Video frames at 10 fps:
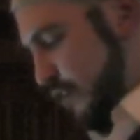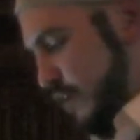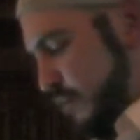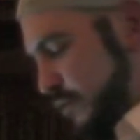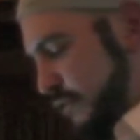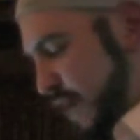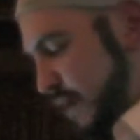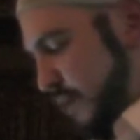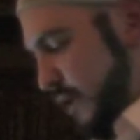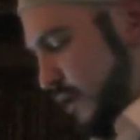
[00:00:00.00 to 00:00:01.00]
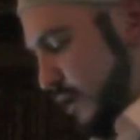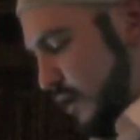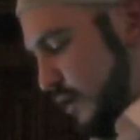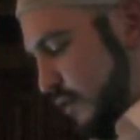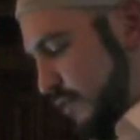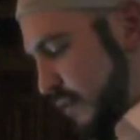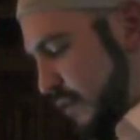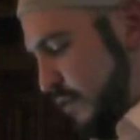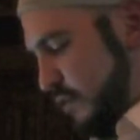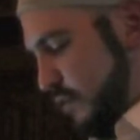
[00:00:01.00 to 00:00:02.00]
in terms of the family, in
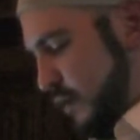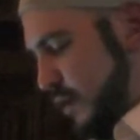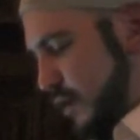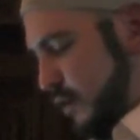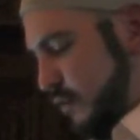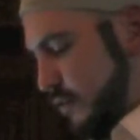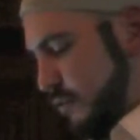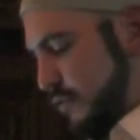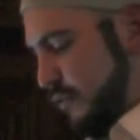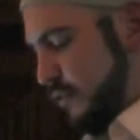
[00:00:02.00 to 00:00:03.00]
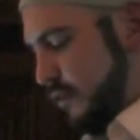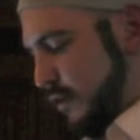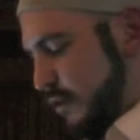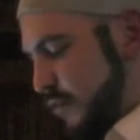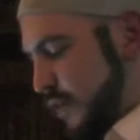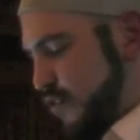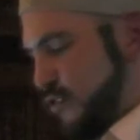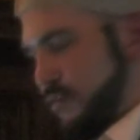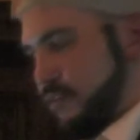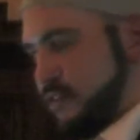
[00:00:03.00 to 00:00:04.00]
terms of the
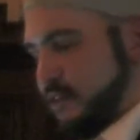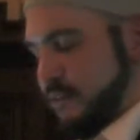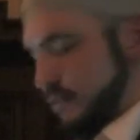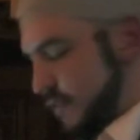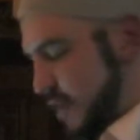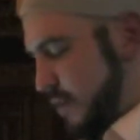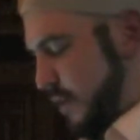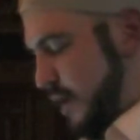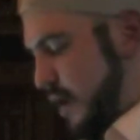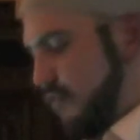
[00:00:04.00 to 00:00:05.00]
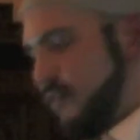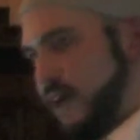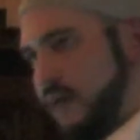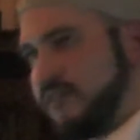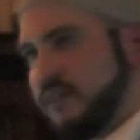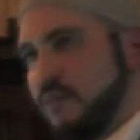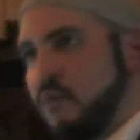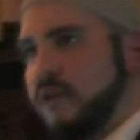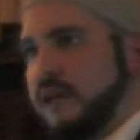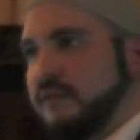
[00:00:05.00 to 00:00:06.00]
relationship in the family, how Islam
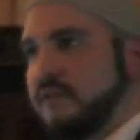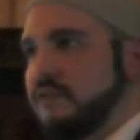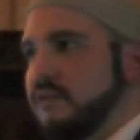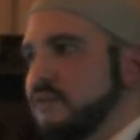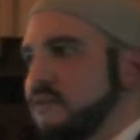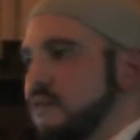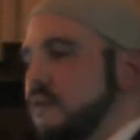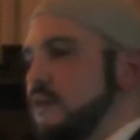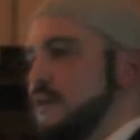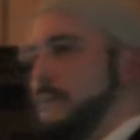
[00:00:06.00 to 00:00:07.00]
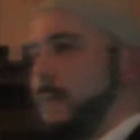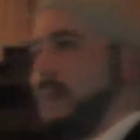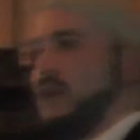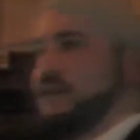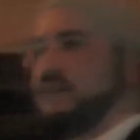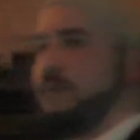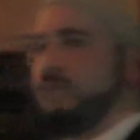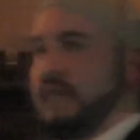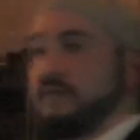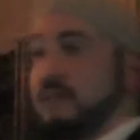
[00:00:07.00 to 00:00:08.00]
organizes this? Islam
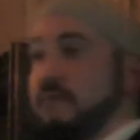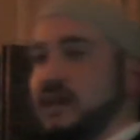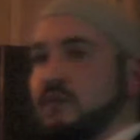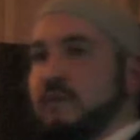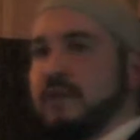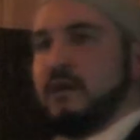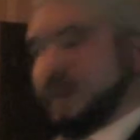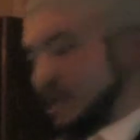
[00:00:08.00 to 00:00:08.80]
believes that men and women are